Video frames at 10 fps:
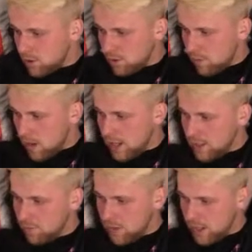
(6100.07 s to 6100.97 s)
just
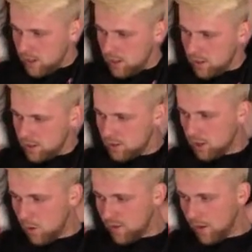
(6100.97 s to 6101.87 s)
reminded me.
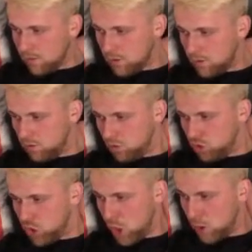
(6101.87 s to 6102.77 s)
So we give
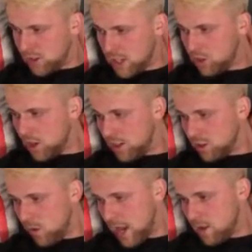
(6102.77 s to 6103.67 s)
2 t-shirts
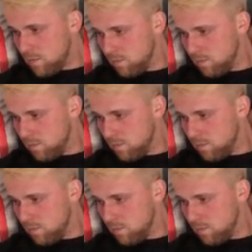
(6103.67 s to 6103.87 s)
away,